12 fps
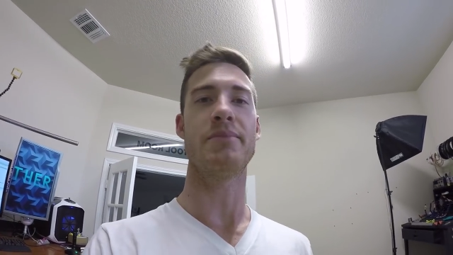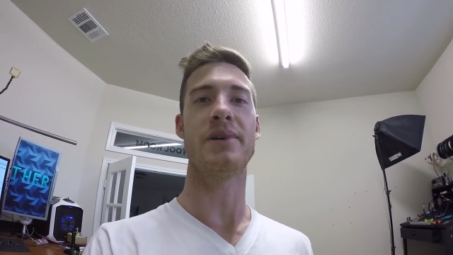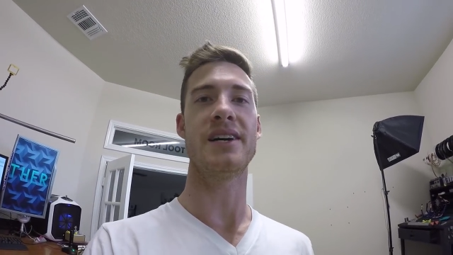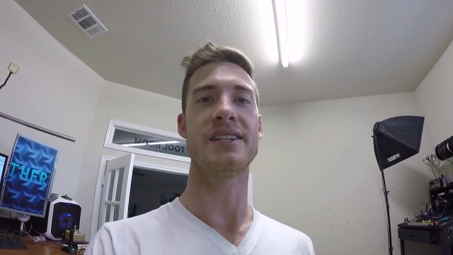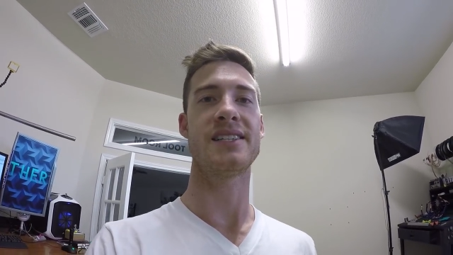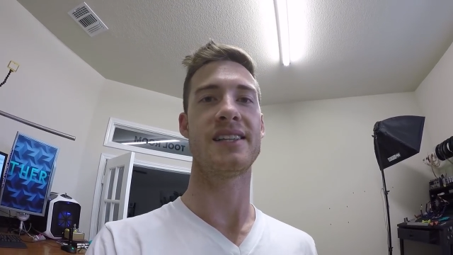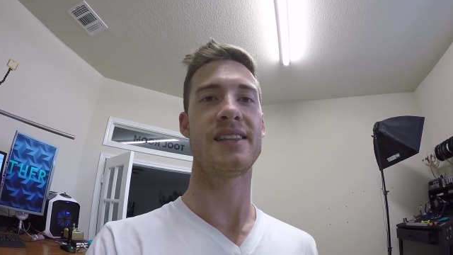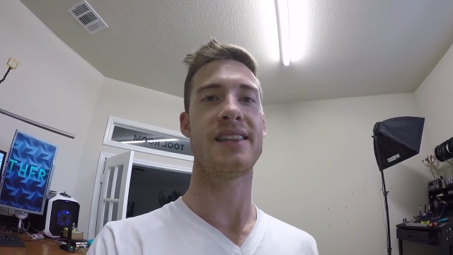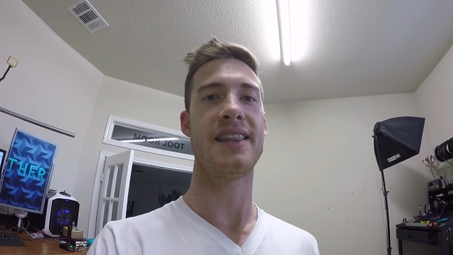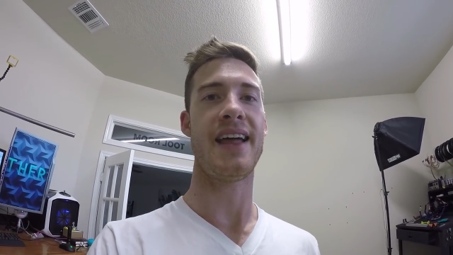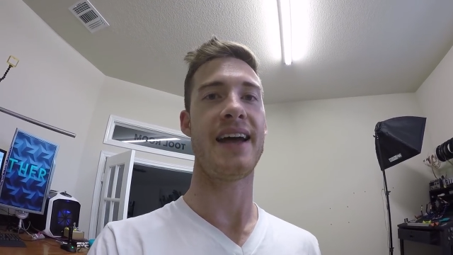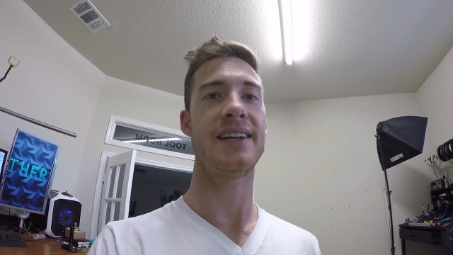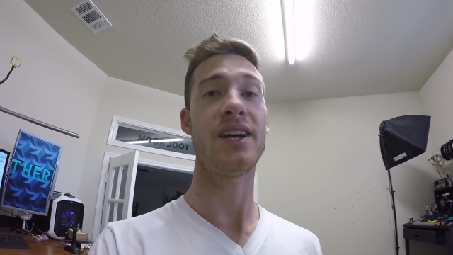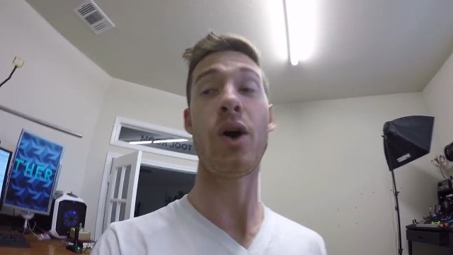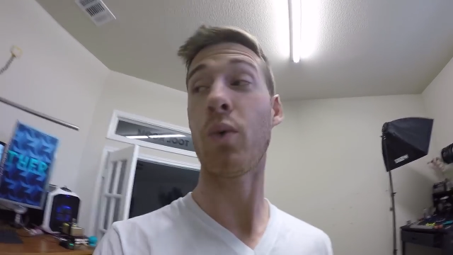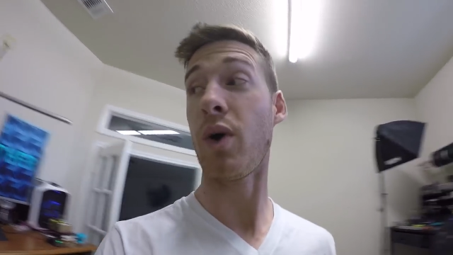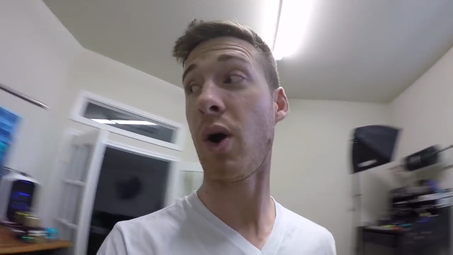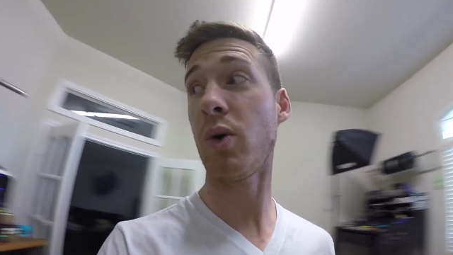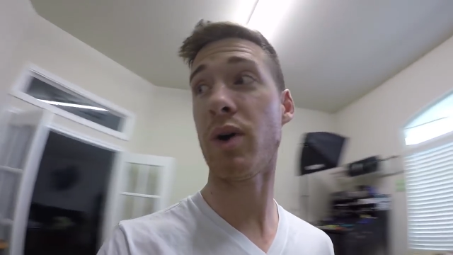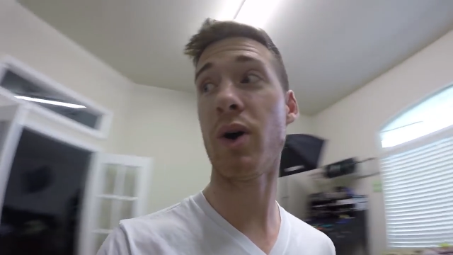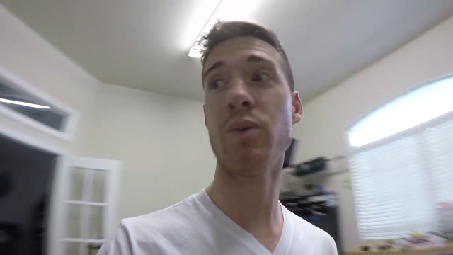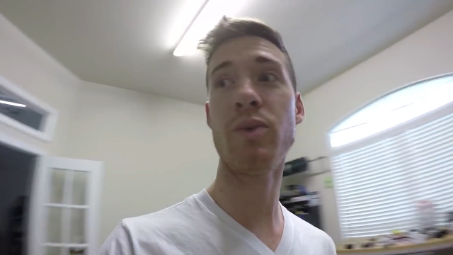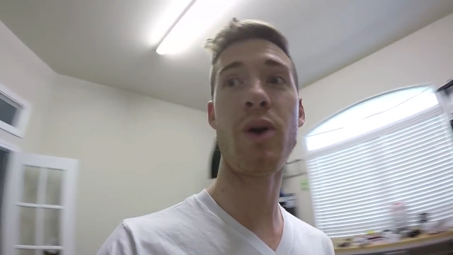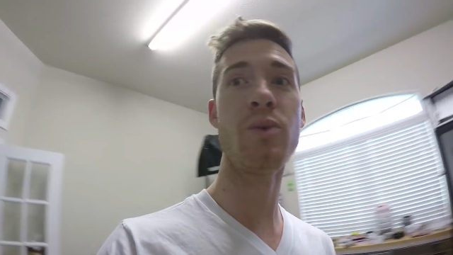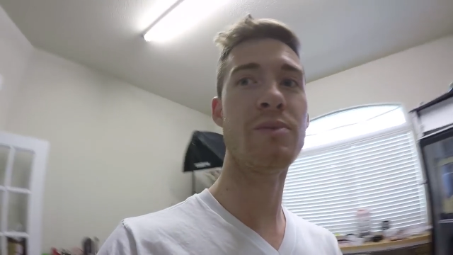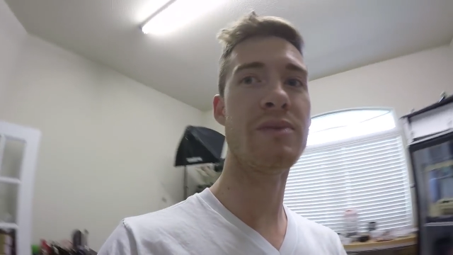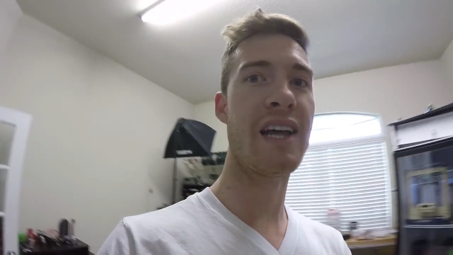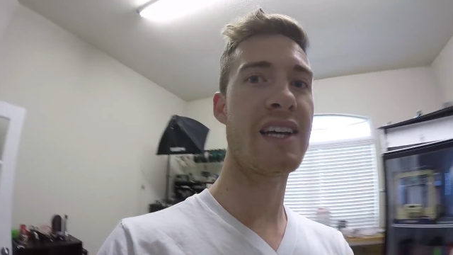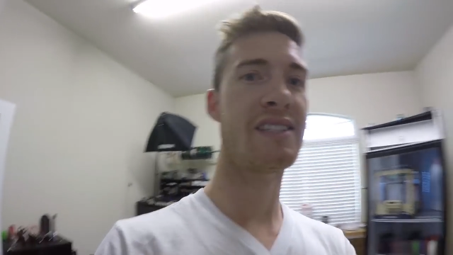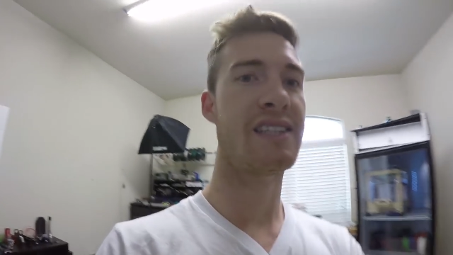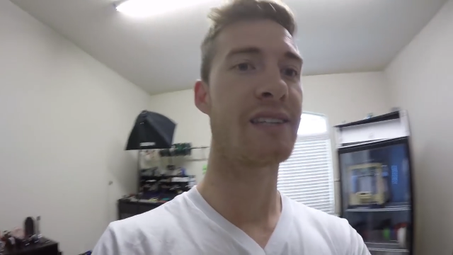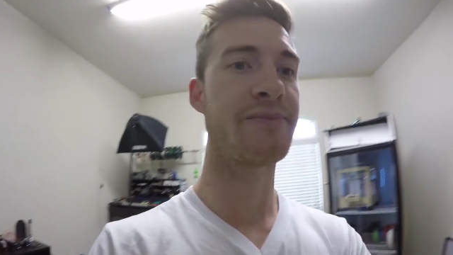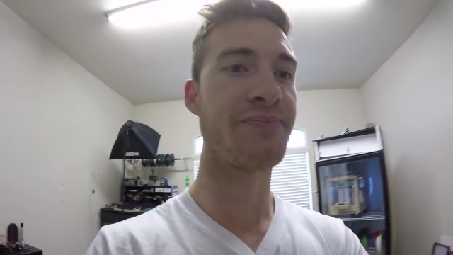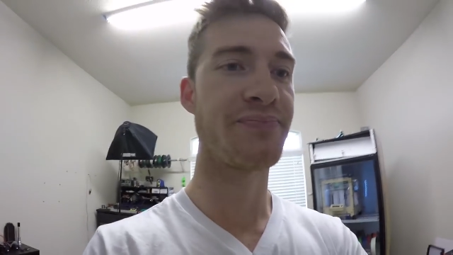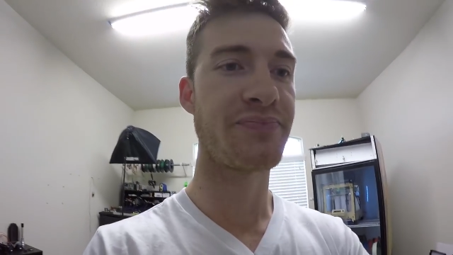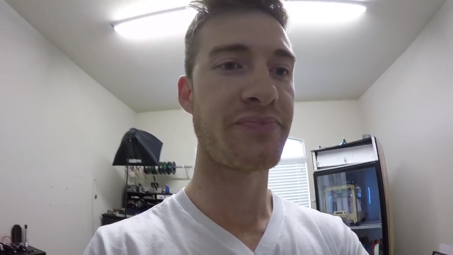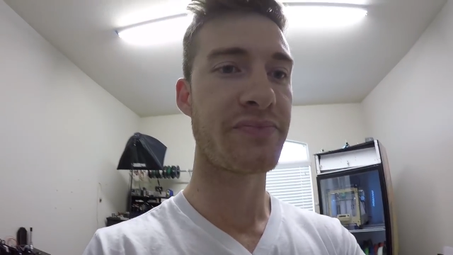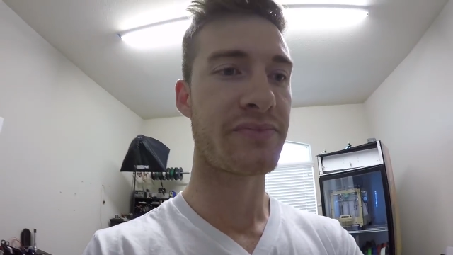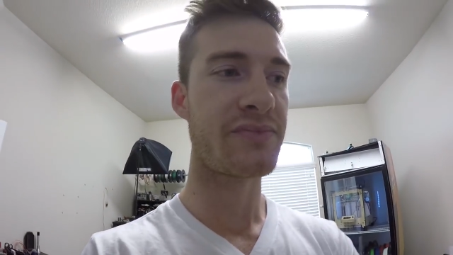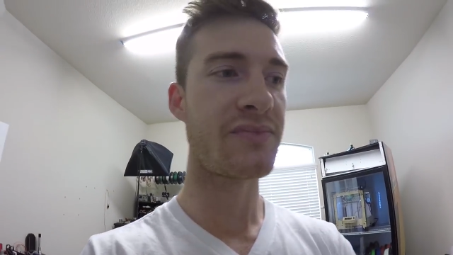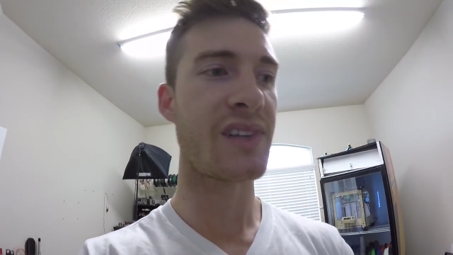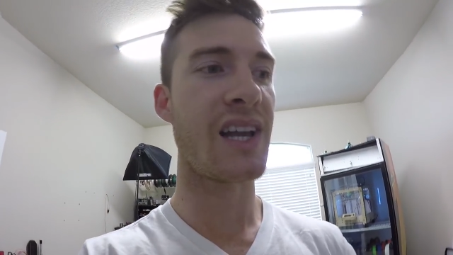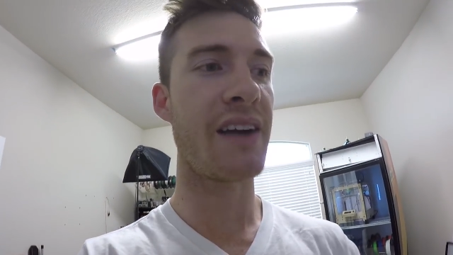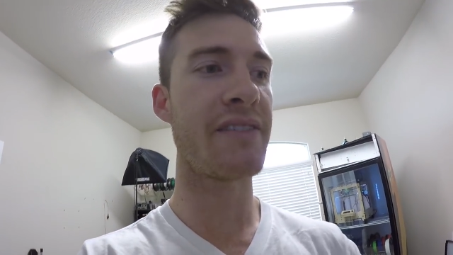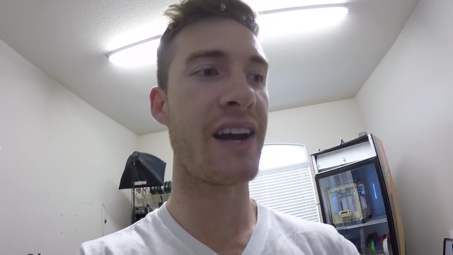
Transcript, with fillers: But that, oh, oh, oh, oh, last thing, I've